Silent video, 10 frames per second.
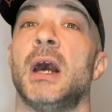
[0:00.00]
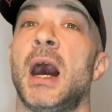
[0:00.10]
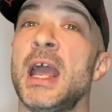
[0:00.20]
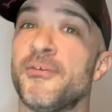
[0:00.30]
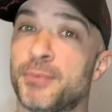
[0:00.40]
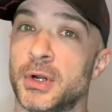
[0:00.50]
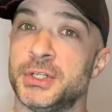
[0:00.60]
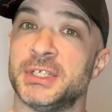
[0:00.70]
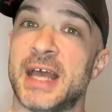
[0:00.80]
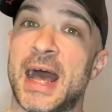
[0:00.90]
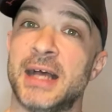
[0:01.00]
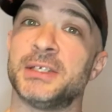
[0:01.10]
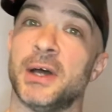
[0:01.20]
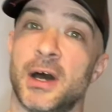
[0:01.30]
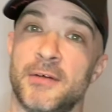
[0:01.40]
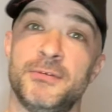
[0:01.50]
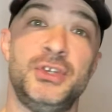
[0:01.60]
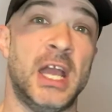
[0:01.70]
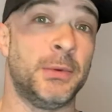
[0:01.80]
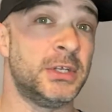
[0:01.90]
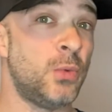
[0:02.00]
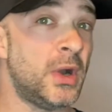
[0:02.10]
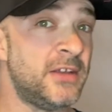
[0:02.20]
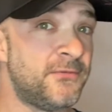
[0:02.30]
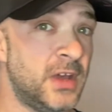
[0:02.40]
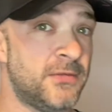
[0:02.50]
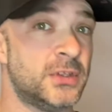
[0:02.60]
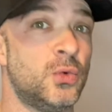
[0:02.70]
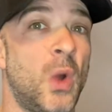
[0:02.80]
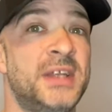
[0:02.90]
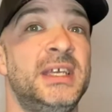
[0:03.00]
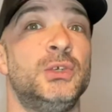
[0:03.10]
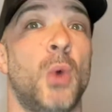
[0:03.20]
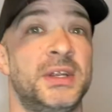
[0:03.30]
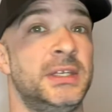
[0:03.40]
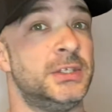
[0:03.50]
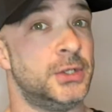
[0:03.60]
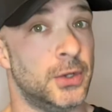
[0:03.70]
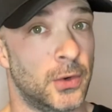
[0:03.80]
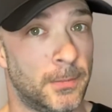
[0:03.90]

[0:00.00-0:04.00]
I have purchased as of January 25th, 2022.